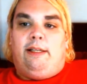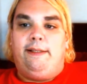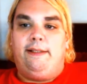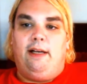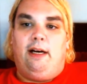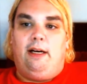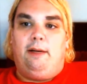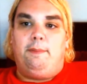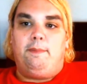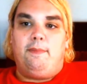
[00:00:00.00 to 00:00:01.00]

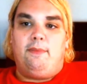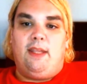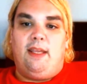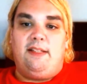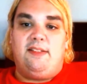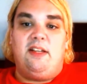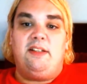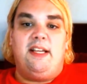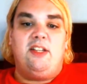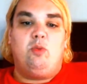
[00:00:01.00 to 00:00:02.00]
Um, and
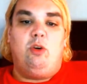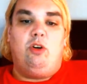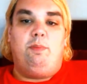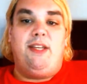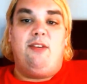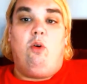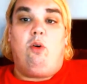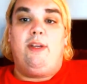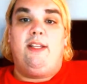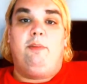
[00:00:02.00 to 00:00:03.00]
Sundays will be
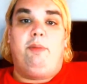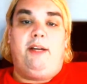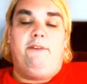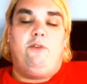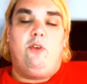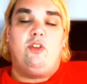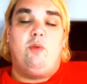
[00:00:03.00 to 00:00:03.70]
Ori and the Blind Forest.